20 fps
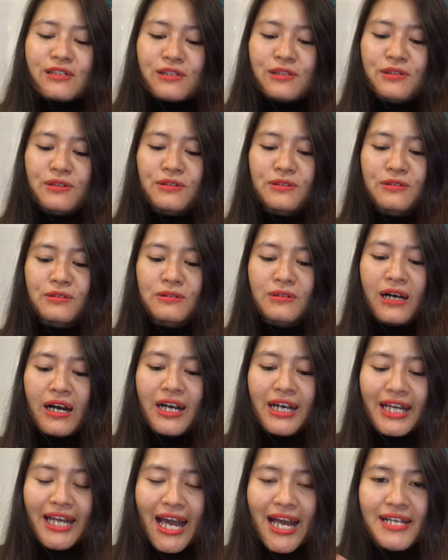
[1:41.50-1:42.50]
to
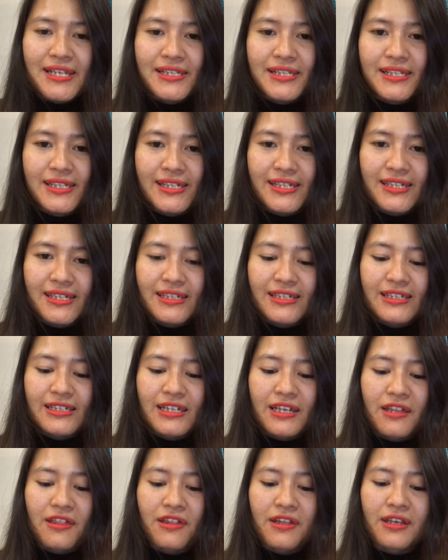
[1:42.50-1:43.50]
against
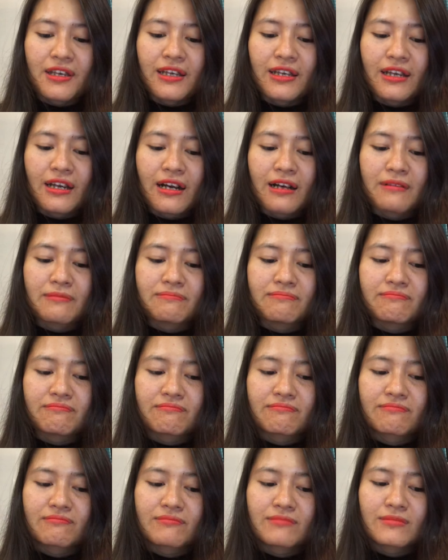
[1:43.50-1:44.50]
the um,
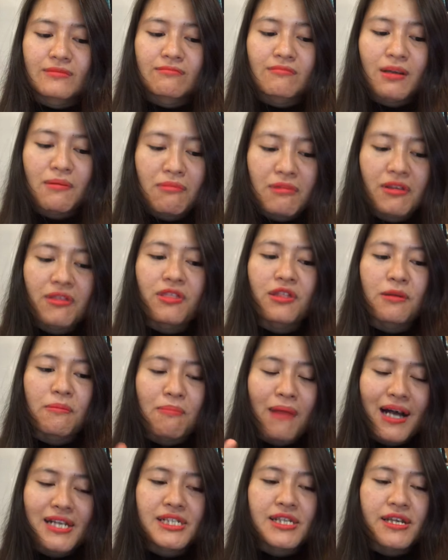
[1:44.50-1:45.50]
maybe the
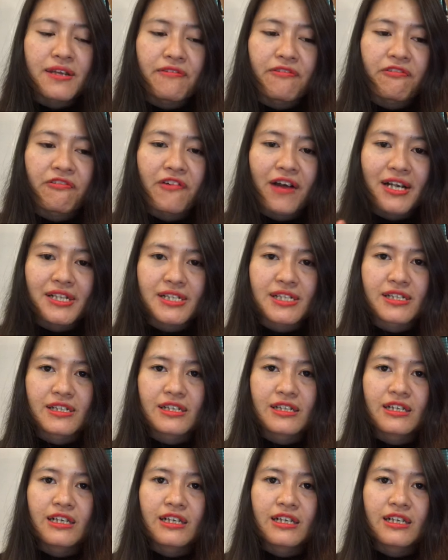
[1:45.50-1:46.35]
bad effect